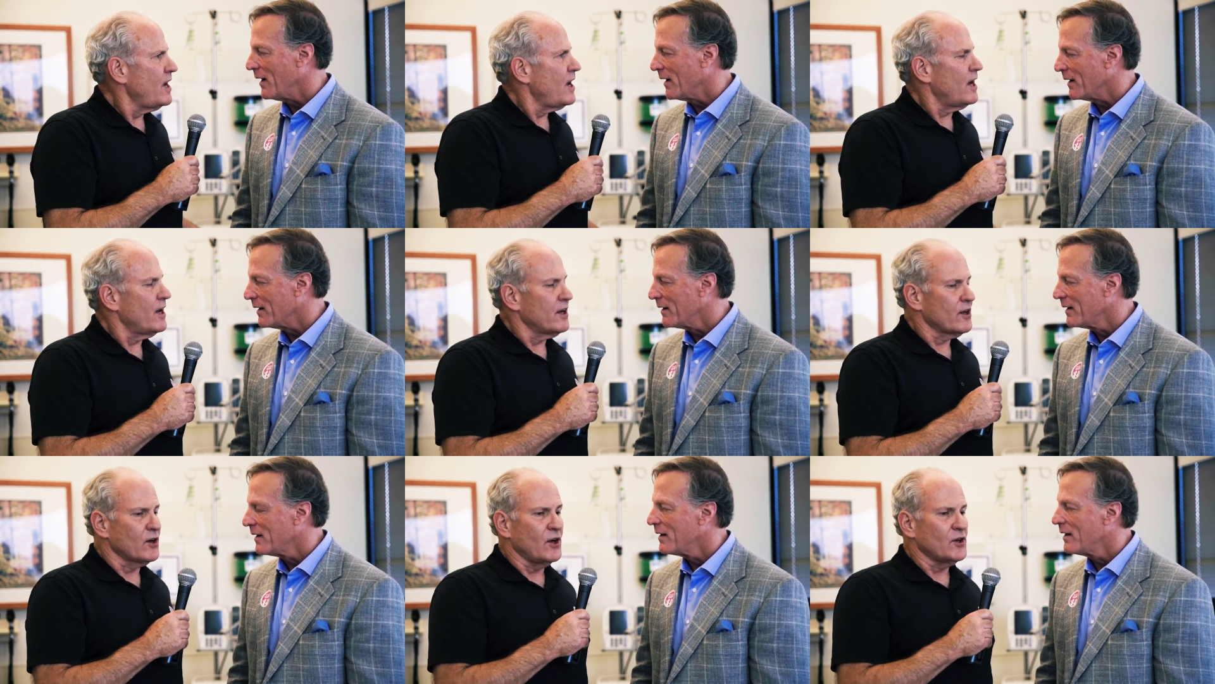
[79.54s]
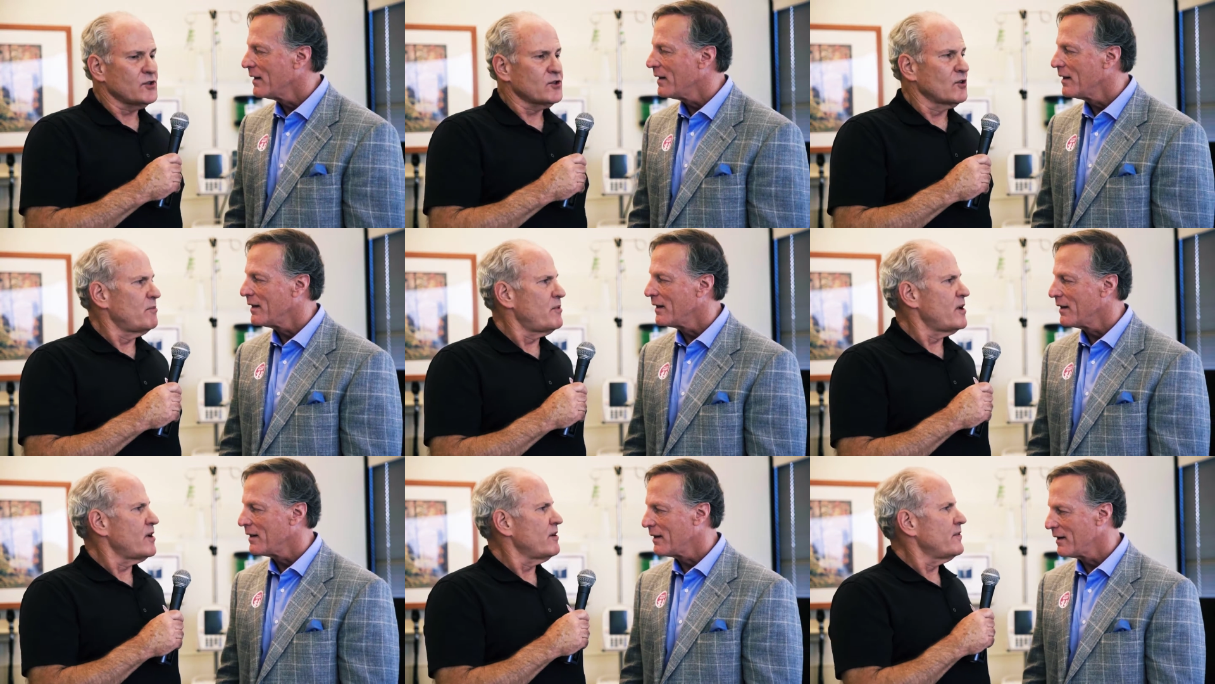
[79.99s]
Speaker 1: It
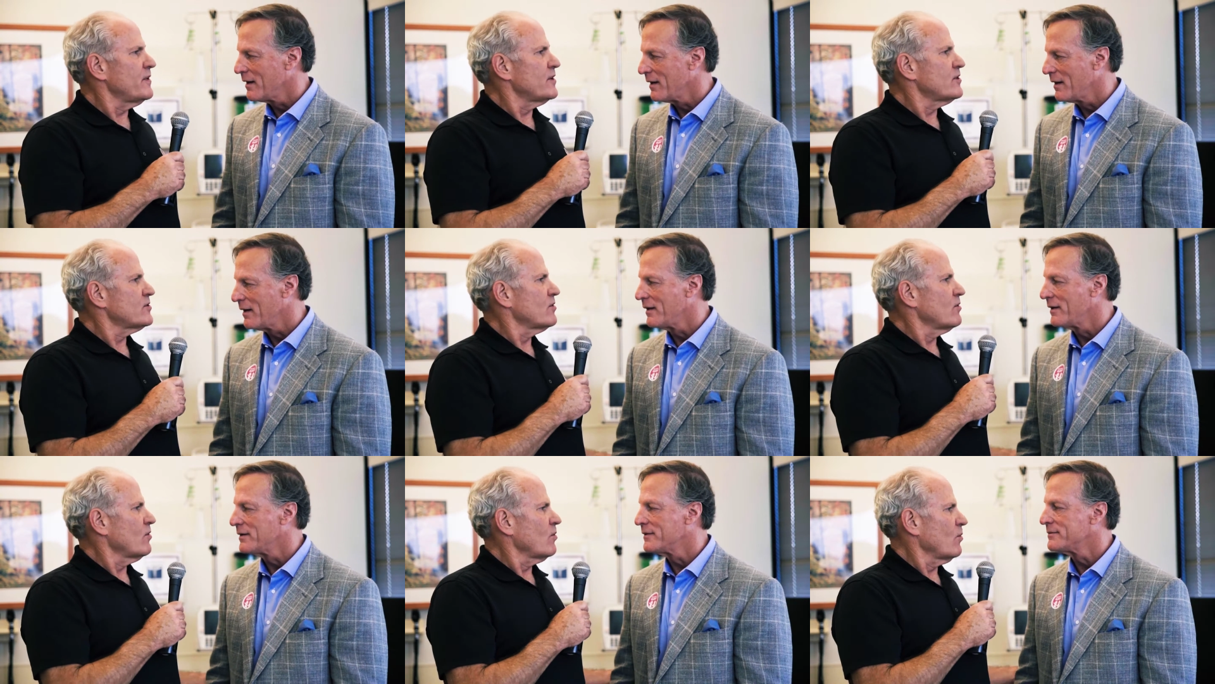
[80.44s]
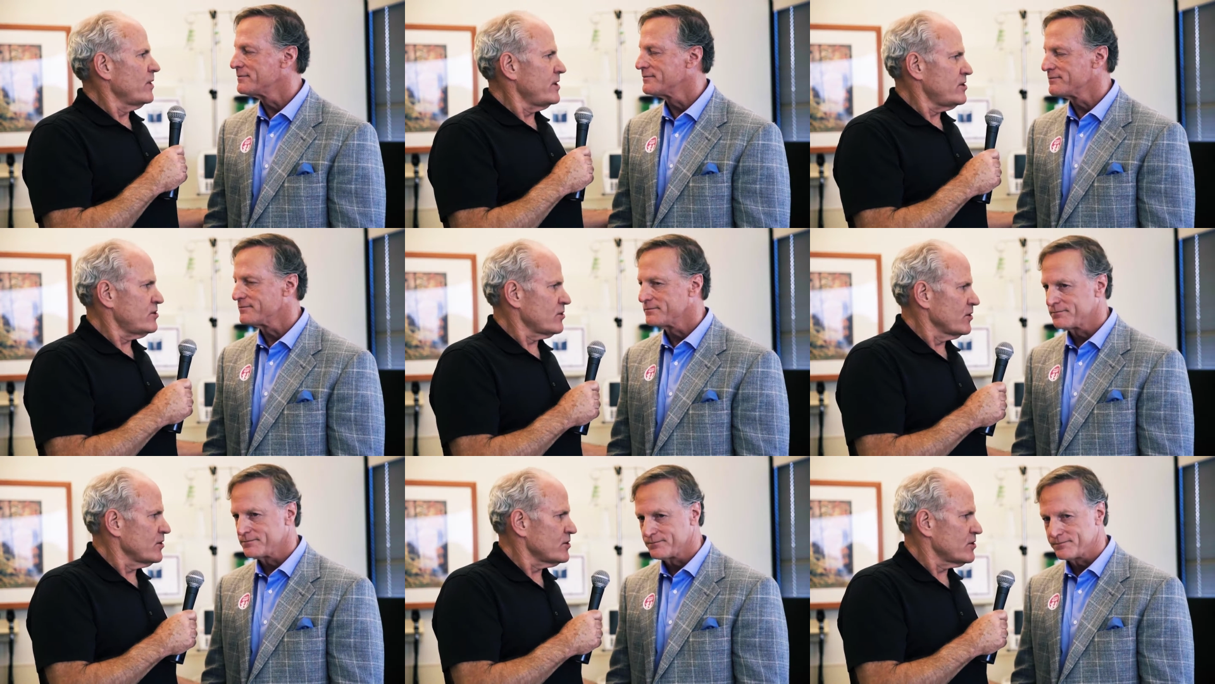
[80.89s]
also benefits
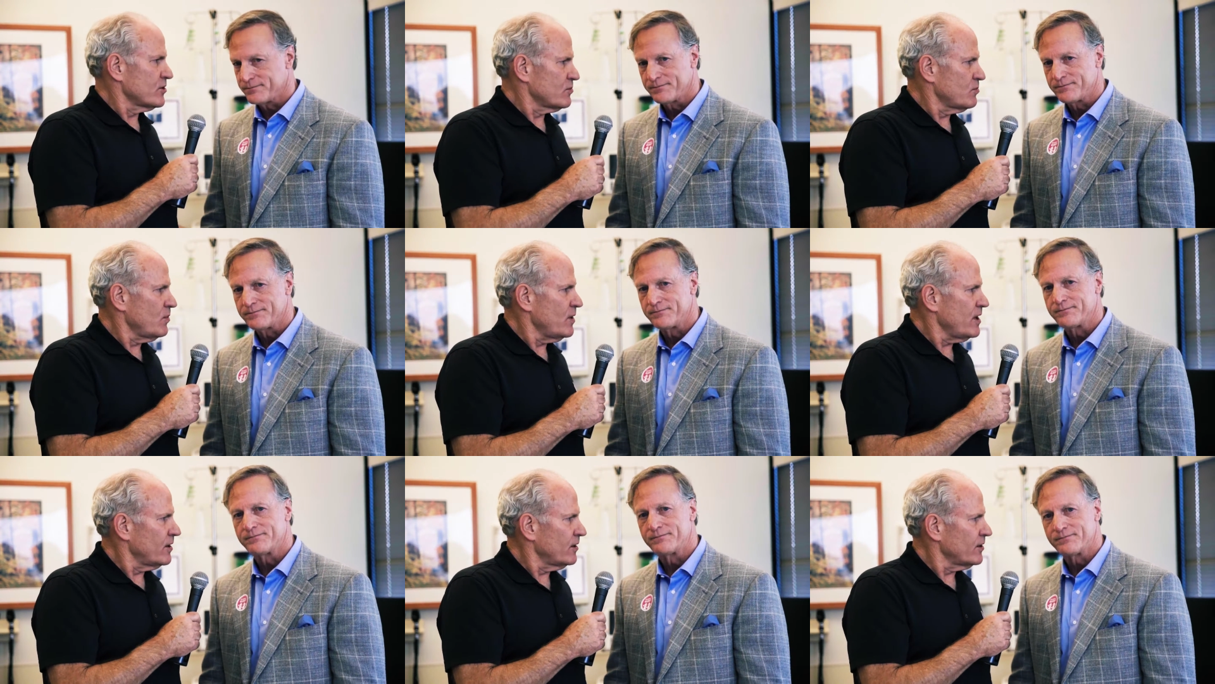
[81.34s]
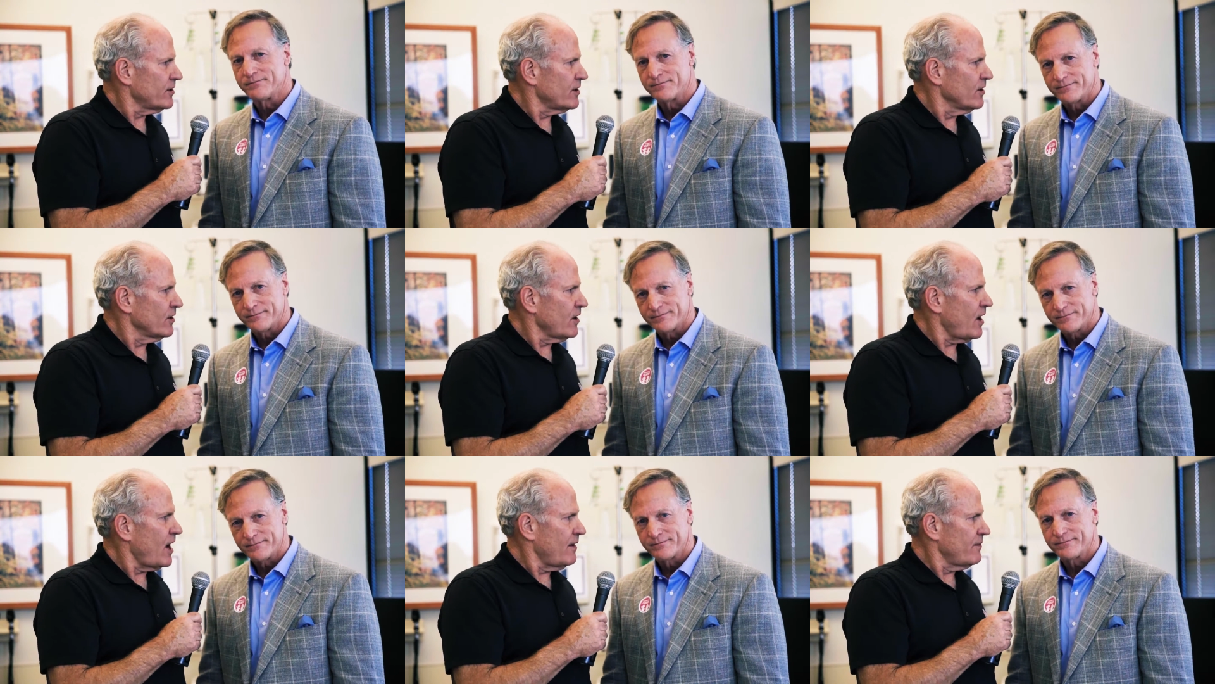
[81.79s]
research as well
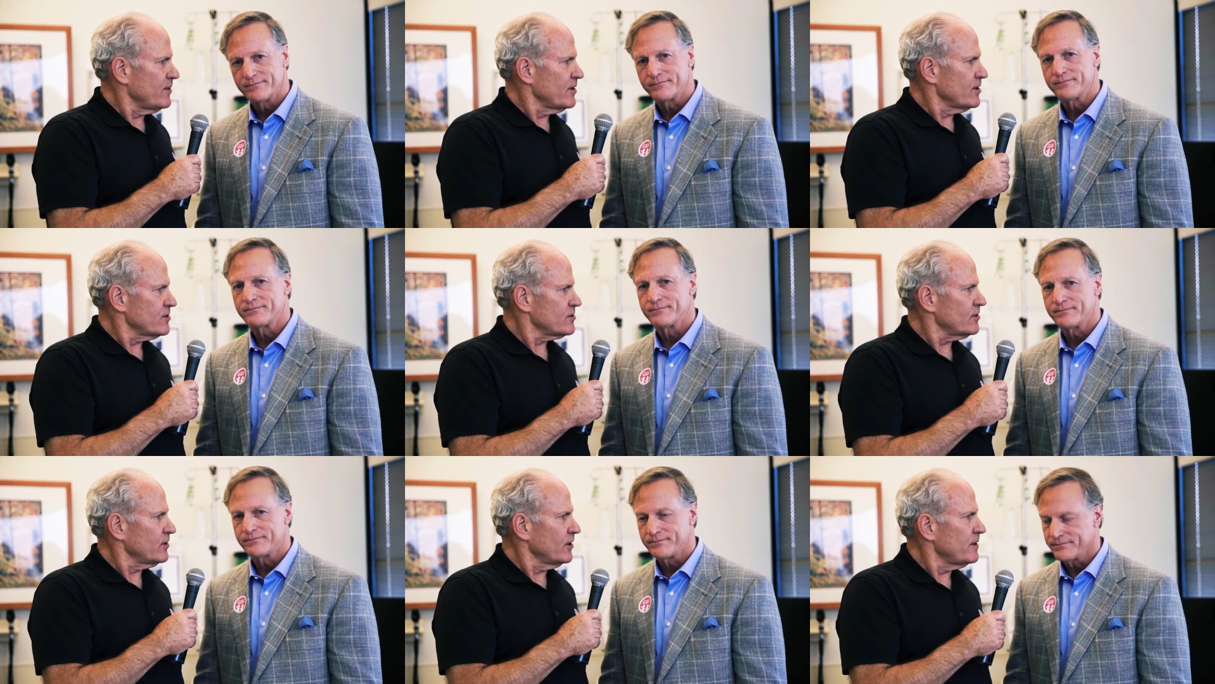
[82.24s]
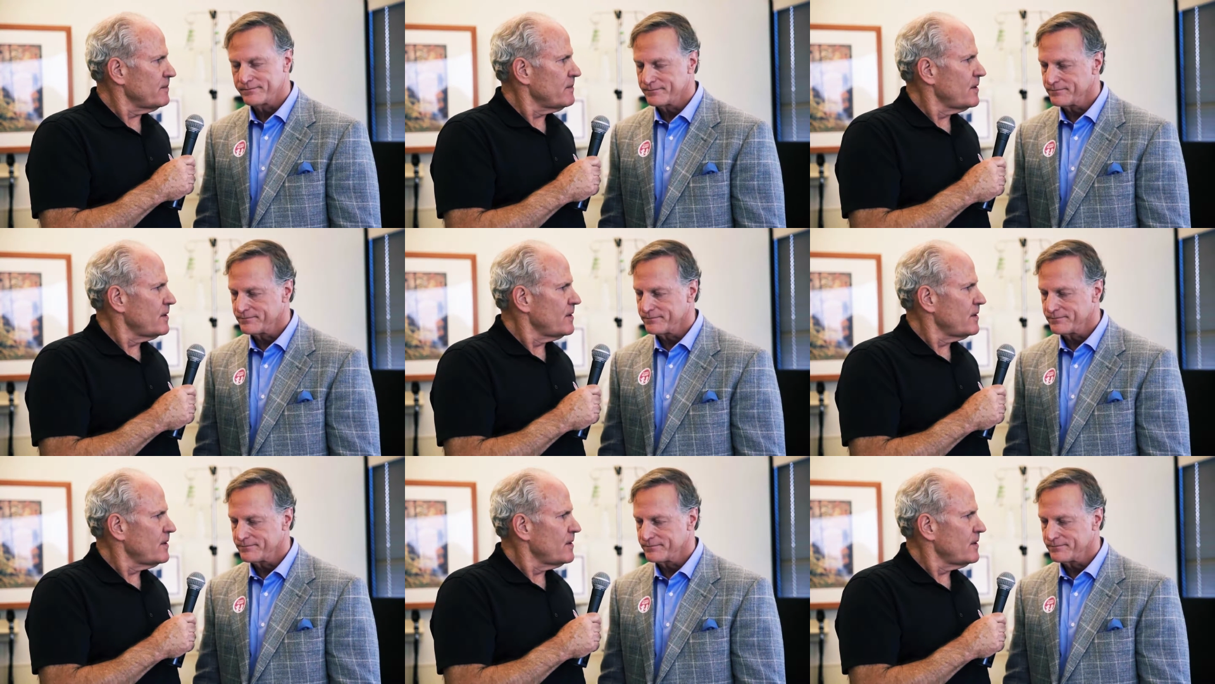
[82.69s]
here, obviously.